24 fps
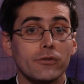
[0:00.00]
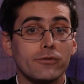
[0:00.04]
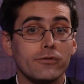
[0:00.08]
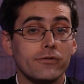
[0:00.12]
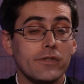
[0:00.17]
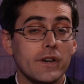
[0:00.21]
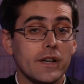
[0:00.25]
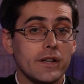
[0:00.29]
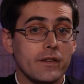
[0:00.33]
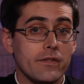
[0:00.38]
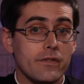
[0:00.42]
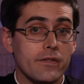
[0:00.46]

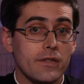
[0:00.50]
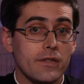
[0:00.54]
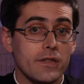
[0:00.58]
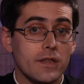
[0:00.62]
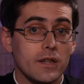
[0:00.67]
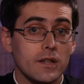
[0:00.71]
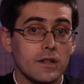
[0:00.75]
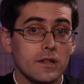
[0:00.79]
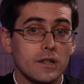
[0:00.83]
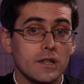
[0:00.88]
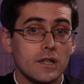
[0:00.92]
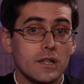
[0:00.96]
faith,
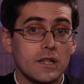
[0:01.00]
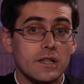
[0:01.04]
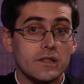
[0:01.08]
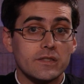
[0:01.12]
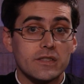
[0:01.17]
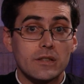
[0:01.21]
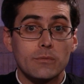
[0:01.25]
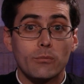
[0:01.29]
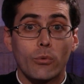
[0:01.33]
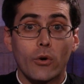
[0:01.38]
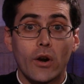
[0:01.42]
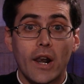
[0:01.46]

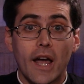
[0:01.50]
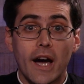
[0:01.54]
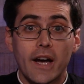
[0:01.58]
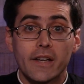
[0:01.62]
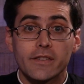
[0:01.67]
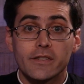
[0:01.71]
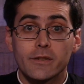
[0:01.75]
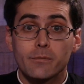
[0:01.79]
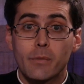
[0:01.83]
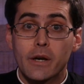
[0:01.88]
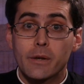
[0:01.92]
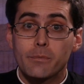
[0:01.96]

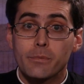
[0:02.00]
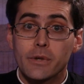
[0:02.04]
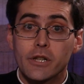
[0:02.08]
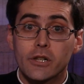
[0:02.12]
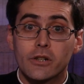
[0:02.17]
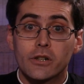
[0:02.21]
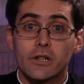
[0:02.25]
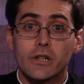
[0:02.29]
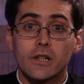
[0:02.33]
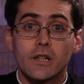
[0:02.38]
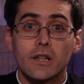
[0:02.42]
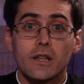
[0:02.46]
symbolized by
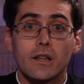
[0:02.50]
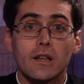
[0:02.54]
Peter,